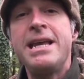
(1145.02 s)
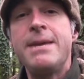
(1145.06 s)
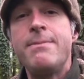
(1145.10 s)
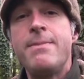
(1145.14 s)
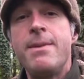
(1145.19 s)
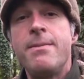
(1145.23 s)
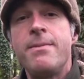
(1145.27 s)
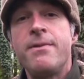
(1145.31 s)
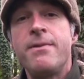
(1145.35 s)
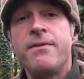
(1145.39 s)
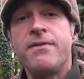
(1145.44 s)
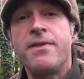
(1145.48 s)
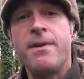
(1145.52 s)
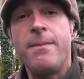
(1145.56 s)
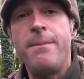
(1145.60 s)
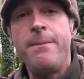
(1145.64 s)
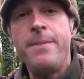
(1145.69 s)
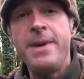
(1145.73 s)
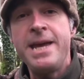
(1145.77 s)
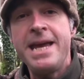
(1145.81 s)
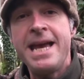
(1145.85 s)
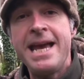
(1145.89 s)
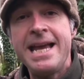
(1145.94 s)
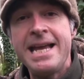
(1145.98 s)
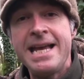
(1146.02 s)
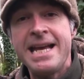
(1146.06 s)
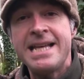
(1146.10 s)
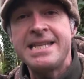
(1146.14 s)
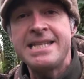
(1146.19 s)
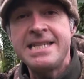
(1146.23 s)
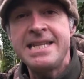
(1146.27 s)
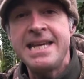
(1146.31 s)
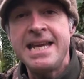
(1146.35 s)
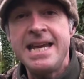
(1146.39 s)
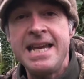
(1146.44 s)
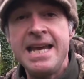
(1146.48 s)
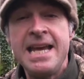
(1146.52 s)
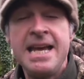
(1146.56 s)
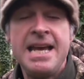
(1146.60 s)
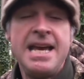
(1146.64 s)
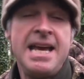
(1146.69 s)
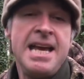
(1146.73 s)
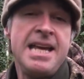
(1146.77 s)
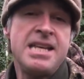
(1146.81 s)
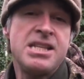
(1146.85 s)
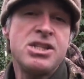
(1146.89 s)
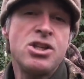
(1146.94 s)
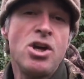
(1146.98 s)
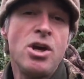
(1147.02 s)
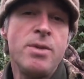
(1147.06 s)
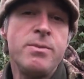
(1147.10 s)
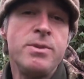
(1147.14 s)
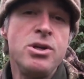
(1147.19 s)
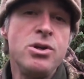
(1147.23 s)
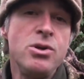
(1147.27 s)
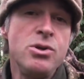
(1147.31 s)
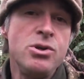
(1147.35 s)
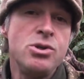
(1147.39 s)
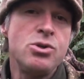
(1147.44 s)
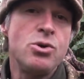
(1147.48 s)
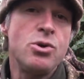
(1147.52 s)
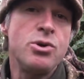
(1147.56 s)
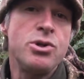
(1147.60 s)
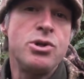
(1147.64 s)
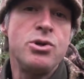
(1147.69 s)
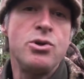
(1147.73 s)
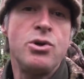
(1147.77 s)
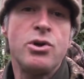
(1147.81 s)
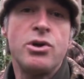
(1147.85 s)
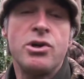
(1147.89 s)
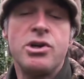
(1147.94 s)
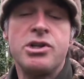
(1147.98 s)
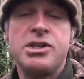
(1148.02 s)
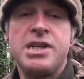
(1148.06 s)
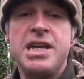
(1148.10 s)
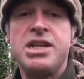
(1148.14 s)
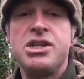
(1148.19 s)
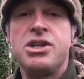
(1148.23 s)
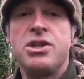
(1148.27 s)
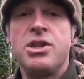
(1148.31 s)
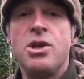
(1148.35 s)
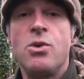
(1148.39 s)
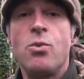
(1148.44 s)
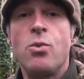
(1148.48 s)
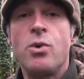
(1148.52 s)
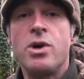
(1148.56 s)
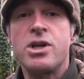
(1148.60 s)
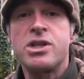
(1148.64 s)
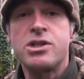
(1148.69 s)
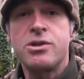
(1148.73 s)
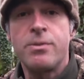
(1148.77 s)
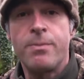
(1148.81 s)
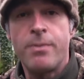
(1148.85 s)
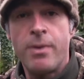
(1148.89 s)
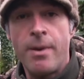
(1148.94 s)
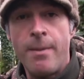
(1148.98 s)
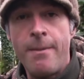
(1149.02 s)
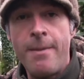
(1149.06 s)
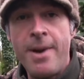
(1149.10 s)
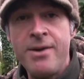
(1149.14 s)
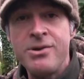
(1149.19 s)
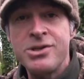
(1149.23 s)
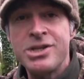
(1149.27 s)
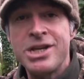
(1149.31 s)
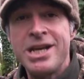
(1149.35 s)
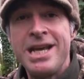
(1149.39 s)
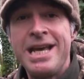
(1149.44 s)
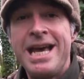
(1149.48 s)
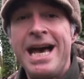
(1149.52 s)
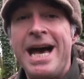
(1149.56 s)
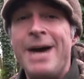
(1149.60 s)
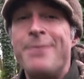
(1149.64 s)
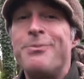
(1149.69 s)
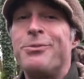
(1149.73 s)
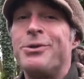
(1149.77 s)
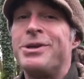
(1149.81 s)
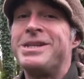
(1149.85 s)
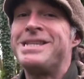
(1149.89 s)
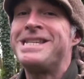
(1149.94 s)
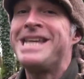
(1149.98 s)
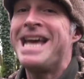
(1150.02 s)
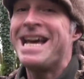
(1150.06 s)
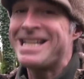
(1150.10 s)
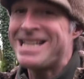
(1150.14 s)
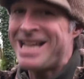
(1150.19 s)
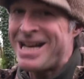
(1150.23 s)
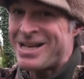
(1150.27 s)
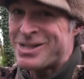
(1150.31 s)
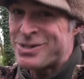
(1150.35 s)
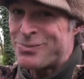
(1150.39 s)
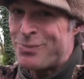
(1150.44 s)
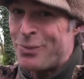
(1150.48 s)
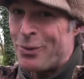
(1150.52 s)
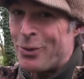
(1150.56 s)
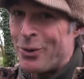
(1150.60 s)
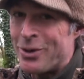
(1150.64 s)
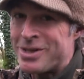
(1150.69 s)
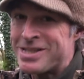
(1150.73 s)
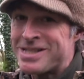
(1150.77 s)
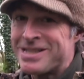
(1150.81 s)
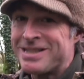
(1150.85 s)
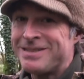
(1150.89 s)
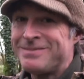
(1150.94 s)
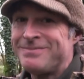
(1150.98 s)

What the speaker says: a member of the BASC, it's time you joined the organisation that works to promote and protect our sport.